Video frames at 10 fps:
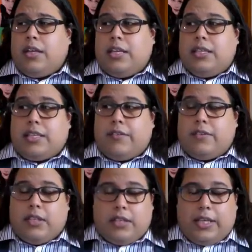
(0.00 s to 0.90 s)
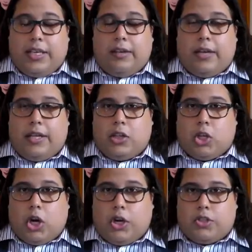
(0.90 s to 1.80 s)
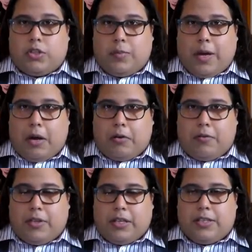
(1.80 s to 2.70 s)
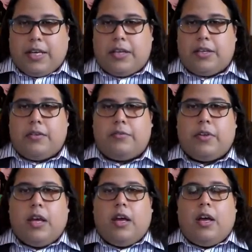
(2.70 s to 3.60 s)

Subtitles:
He definitely enlarged the power of the executive.